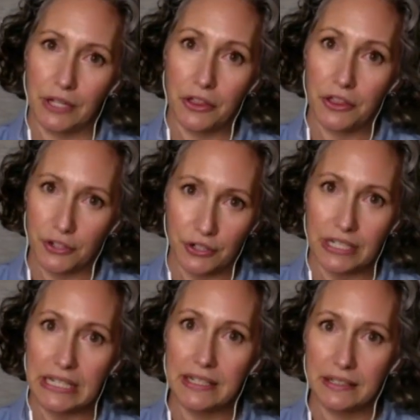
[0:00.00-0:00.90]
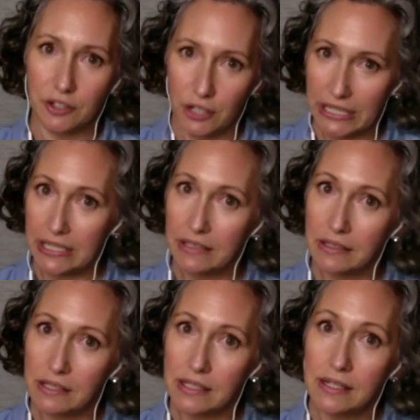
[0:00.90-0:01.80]
thirty
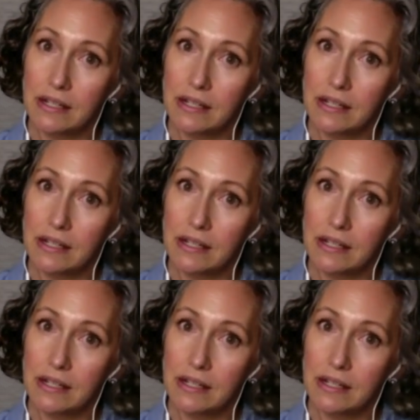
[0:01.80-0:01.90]
ingredients